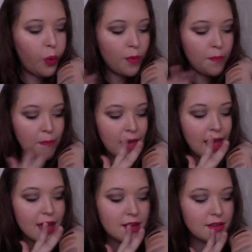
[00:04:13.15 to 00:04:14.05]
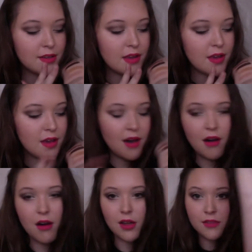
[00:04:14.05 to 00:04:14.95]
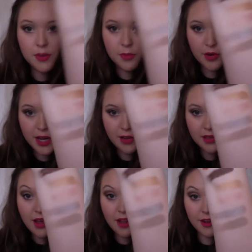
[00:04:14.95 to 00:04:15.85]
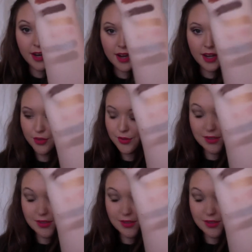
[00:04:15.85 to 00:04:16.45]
matte olivey brown color, and I use